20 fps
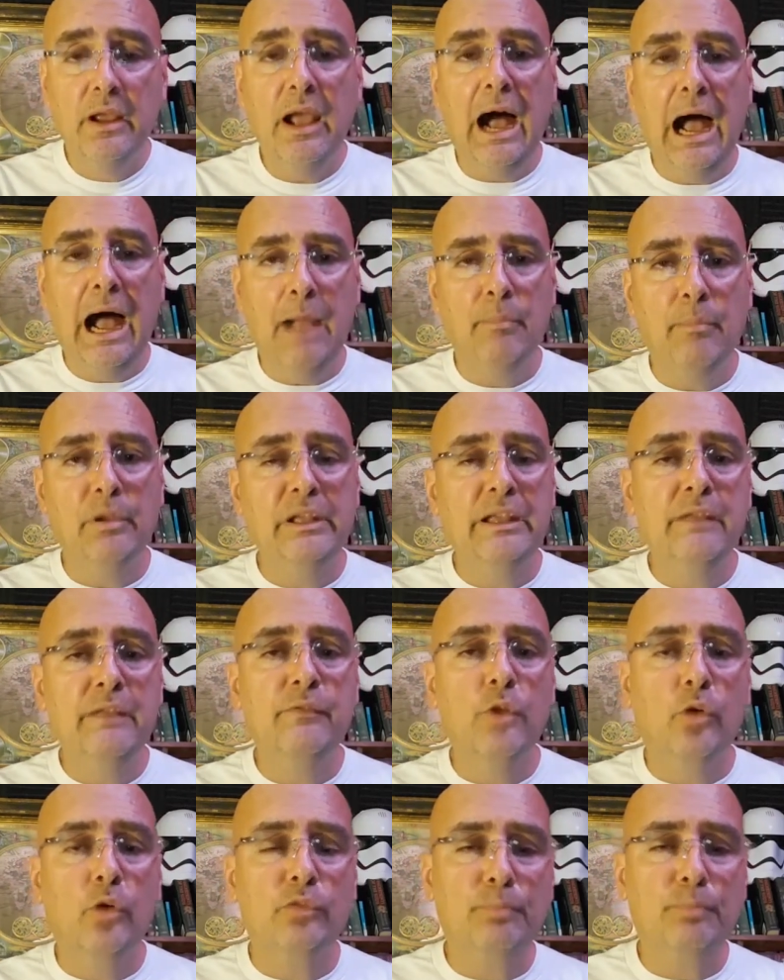I believe
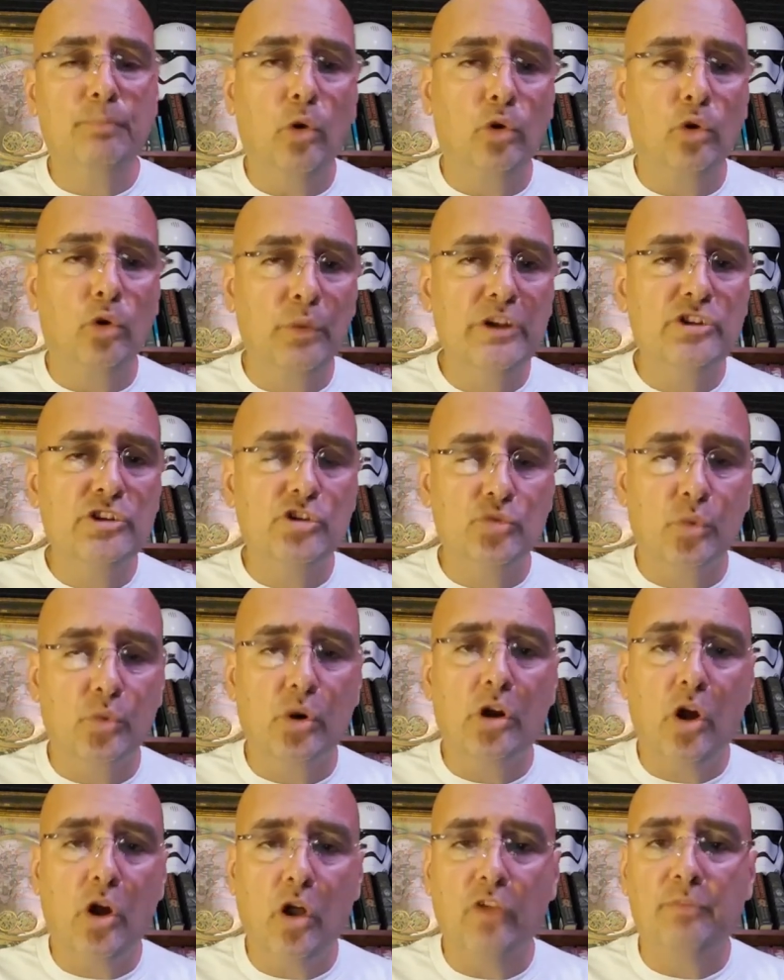those polar regions were
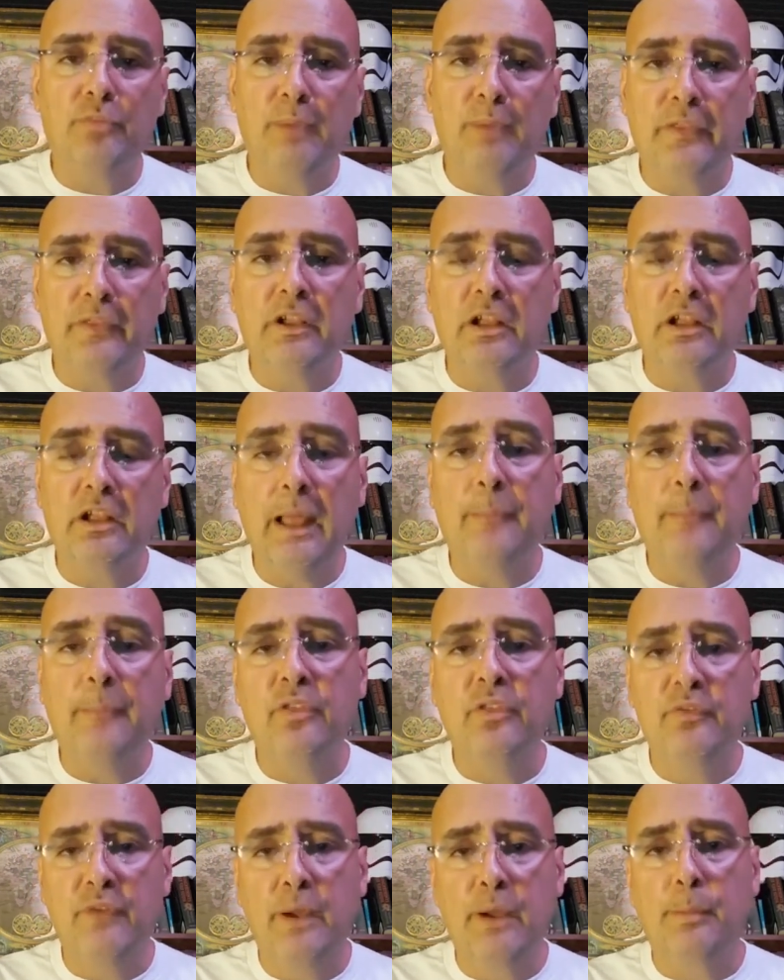caused by the collapse of
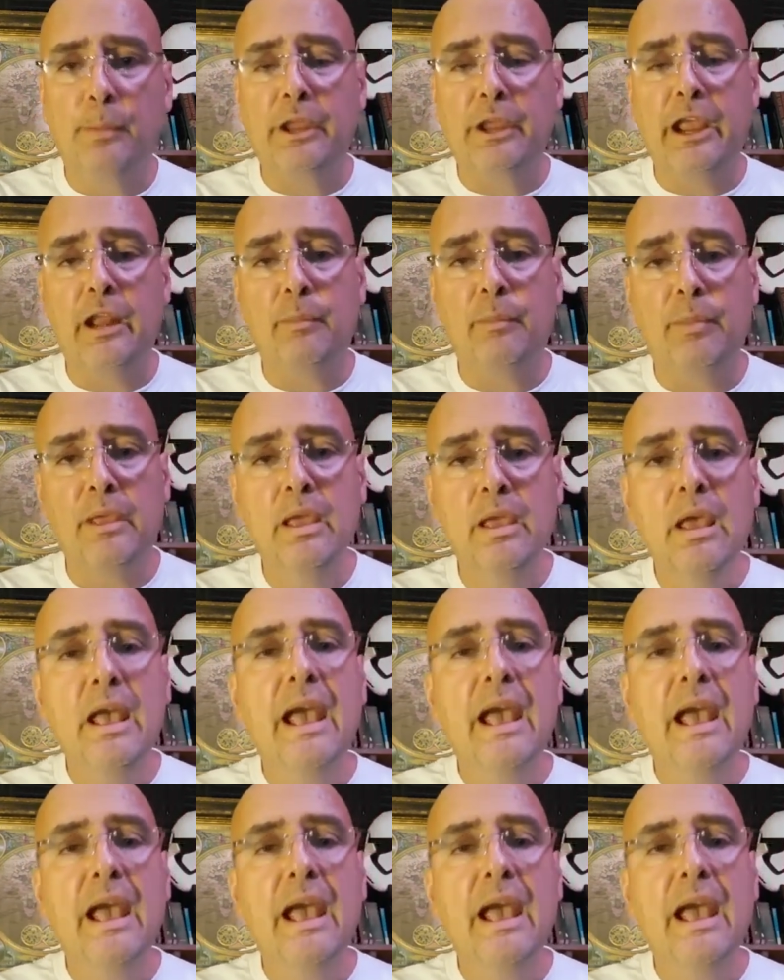the vapor canopy,